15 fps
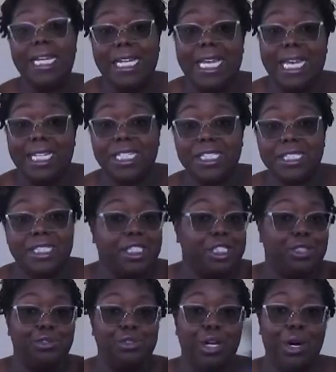in the kitchen because
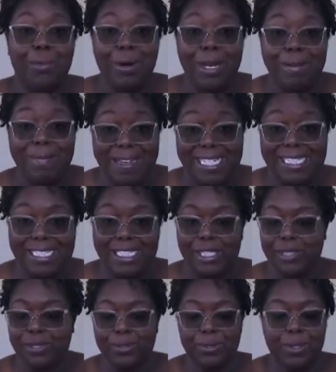you don't want to mix the
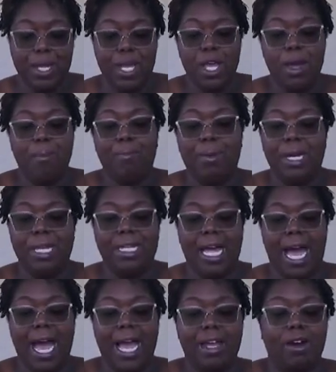two. But
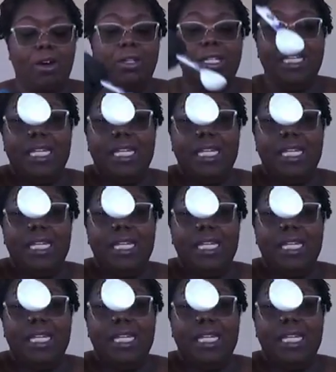I only